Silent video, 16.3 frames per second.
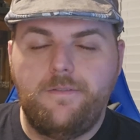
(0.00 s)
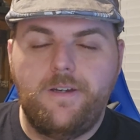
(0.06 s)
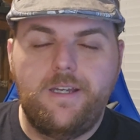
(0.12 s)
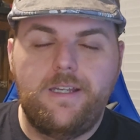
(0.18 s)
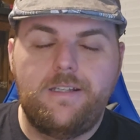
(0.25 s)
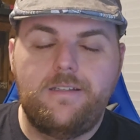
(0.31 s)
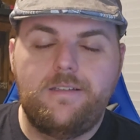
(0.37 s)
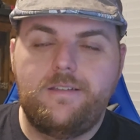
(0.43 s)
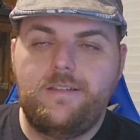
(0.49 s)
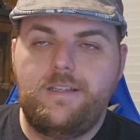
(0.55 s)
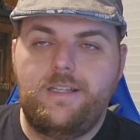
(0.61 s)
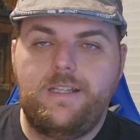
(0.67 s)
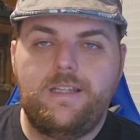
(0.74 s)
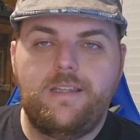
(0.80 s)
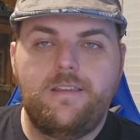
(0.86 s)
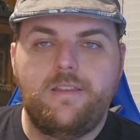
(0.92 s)
find
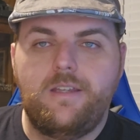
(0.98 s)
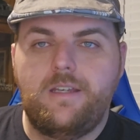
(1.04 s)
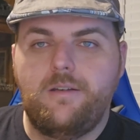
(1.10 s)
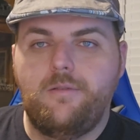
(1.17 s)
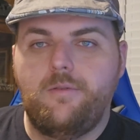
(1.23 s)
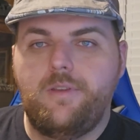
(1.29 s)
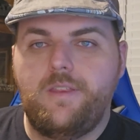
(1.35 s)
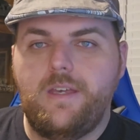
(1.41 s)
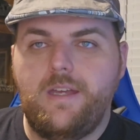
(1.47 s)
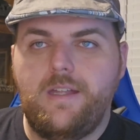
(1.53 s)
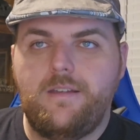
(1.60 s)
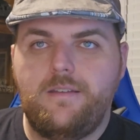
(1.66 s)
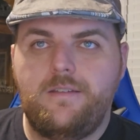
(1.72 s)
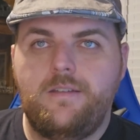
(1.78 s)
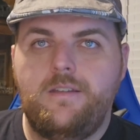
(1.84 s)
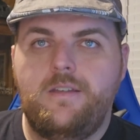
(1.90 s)
anything with
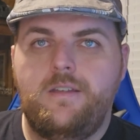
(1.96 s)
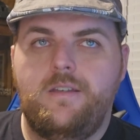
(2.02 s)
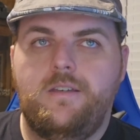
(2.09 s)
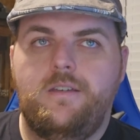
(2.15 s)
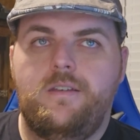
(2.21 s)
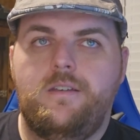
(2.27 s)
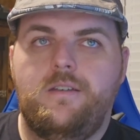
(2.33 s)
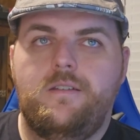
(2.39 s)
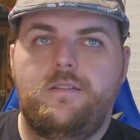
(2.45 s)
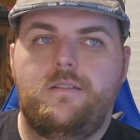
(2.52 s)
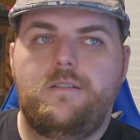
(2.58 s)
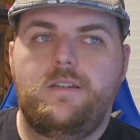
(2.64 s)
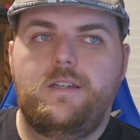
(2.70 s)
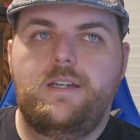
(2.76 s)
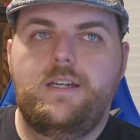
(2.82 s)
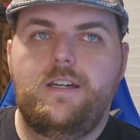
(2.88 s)
that
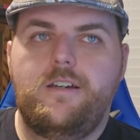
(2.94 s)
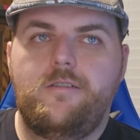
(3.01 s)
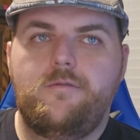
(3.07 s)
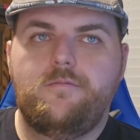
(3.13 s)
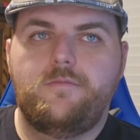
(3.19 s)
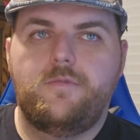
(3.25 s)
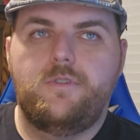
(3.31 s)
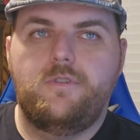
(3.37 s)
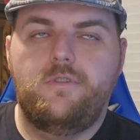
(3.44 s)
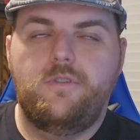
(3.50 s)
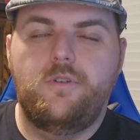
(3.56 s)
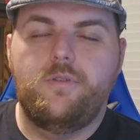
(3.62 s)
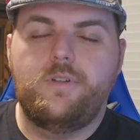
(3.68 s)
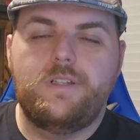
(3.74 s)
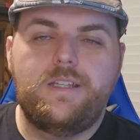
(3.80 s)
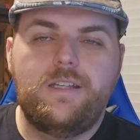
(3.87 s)

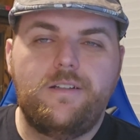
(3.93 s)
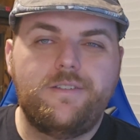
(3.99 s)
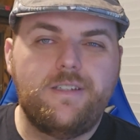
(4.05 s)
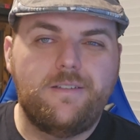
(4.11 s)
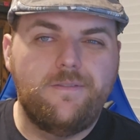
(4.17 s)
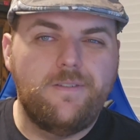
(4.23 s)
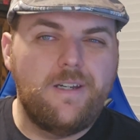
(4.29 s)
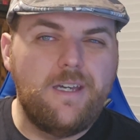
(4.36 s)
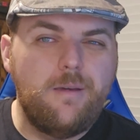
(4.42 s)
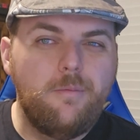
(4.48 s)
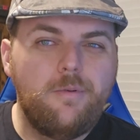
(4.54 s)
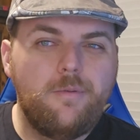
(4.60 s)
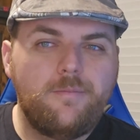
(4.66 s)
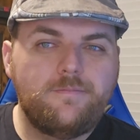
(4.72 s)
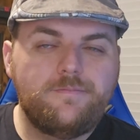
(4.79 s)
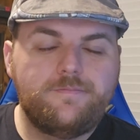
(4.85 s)
cloaked Celtic
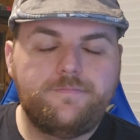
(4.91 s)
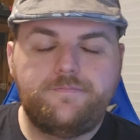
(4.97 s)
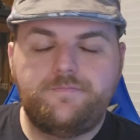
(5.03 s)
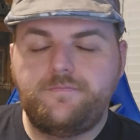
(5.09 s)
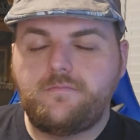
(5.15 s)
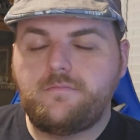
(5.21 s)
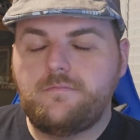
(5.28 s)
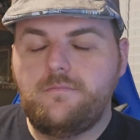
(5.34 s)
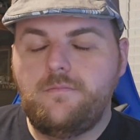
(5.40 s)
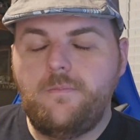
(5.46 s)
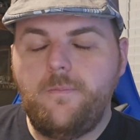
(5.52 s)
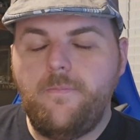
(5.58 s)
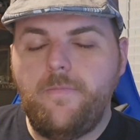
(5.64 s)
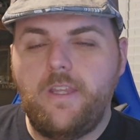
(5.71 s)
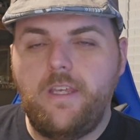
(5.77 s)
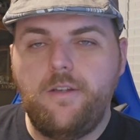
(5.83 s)
vibe
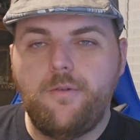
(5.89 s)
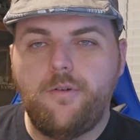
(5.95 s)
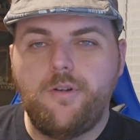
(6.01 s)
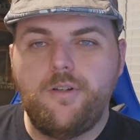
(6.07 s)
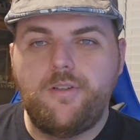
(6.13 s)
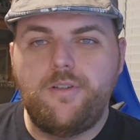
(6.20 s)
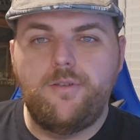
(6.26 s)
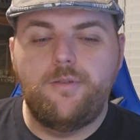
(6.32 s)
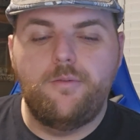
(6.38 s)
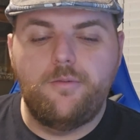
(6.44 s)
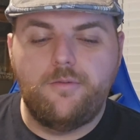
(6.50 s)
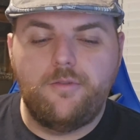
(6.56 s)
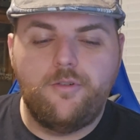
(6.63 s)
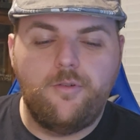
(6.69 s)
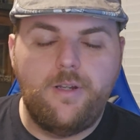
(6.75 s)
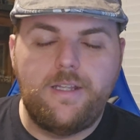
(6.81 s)
in order to
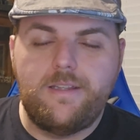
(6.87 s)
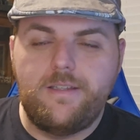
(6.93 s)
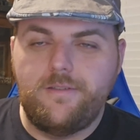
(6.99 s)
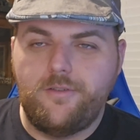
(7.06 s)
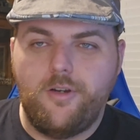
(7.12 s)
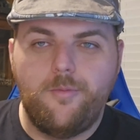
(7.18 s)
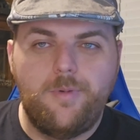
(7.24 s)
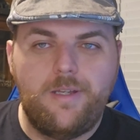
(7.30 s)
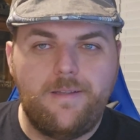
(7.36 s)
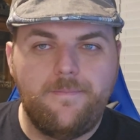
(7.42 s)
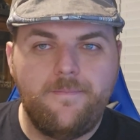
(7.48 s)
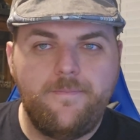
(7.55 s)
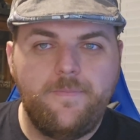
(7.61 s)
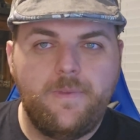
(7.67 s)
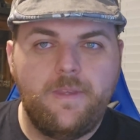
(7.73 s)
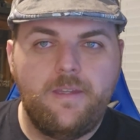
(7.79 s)
create this army.
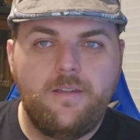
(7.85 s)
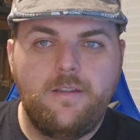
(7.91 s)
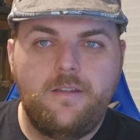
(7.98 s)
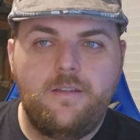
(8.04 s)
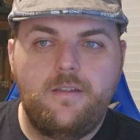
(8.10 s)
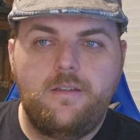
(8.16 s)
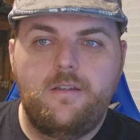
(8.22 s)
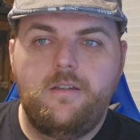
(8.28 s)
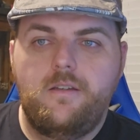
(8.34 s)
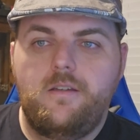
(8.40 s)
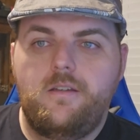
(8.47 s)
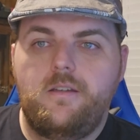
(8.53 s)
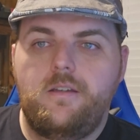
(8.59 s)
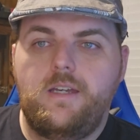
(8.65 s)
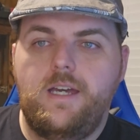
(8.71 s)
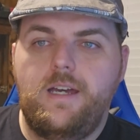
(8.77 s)

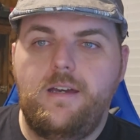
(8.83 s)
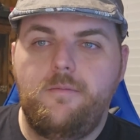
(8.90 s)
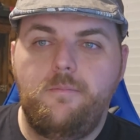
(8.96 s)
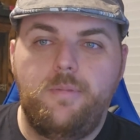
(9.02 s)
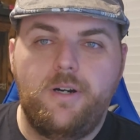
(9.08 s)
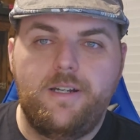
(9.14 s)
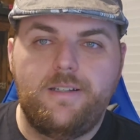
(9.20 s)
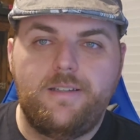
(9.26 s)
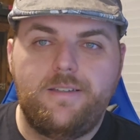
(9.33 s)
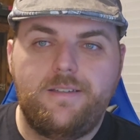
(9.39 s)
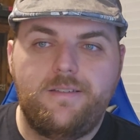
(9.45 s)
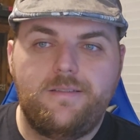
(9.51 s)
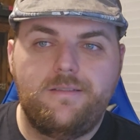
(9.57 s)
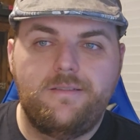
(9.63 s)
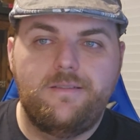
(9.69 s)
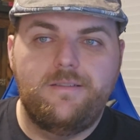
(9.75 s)

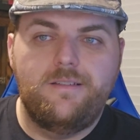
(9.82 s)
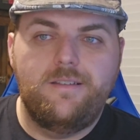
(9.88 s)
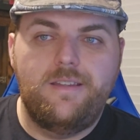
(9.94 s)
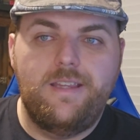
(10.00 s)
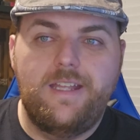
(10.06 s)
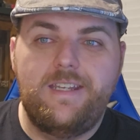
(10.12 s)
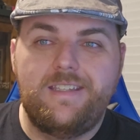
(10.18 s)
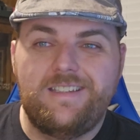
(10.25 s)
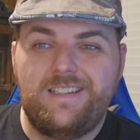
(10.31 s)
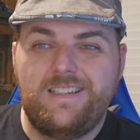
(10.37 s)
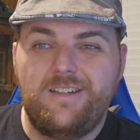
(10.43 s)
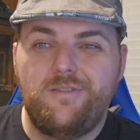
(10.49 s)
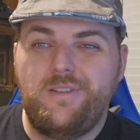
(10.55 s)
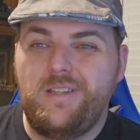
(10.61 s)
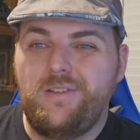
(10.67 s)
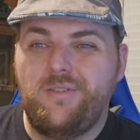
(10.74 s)
But that is
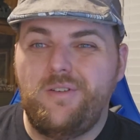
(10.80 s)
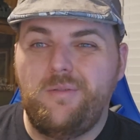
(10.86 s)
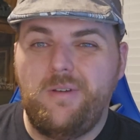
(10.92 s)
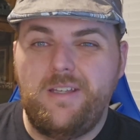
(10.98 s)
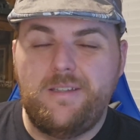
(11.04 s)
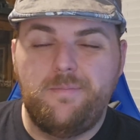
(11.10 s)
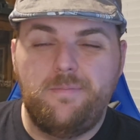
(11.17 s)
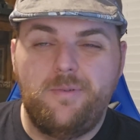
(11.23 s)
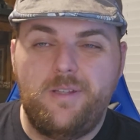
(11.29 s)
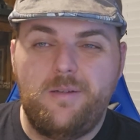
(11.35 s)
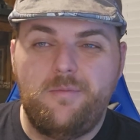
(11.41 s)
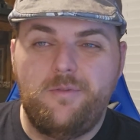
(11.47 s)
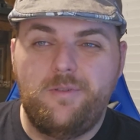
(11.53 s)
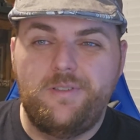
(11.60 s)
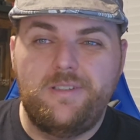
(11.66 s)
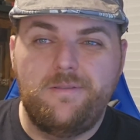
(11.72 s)
literally the only way it's
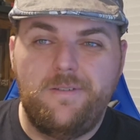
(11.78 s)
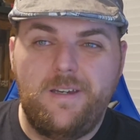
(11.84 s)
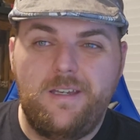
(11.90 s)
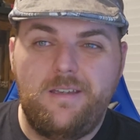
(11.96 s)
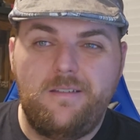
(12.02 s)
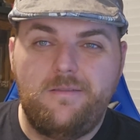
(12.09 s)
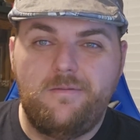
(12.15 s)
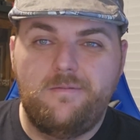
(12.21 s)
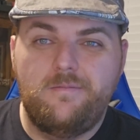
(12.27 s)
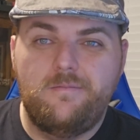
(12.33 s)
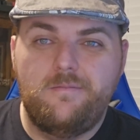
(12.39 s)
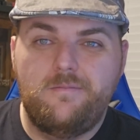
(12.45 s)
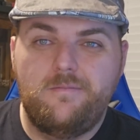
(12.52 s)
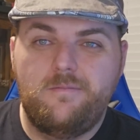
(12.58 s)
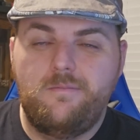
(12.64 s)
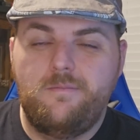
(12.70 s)
playable, is if I
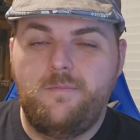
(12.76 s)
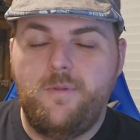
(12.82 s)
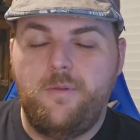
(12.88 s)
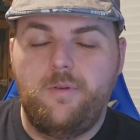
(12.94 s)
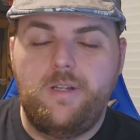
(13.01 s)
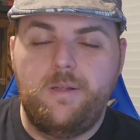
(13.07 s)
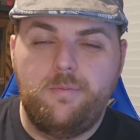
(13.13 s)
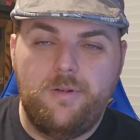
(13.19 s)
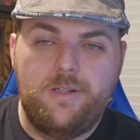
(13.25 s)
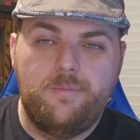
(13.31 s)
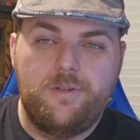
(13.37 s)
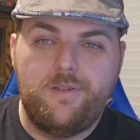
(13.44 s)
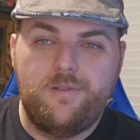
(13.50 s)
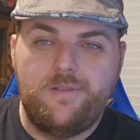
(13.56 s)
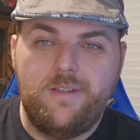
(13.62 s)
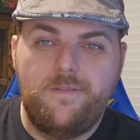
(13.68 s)
3D print a
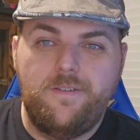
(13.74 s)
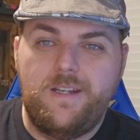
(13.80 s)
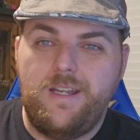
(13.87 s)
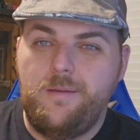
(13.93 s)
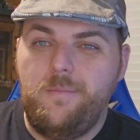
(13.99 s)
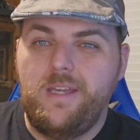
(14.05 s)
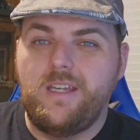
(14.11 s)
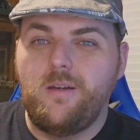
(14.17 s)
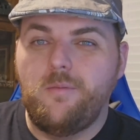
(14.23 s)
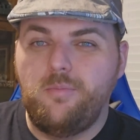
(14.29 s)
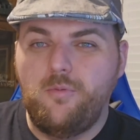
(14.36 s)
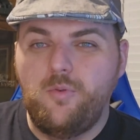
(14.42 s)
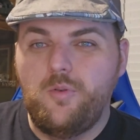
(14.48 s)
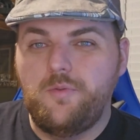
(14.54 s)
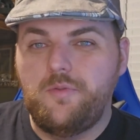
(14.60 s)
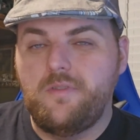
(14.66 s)
bunch of stuff and I make up
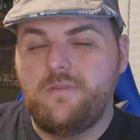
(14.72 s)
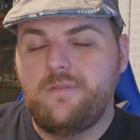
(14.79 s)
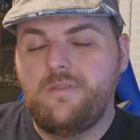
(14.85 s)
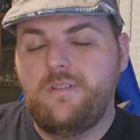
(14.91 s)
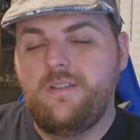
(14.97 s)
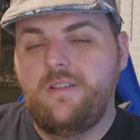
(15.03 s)
rules.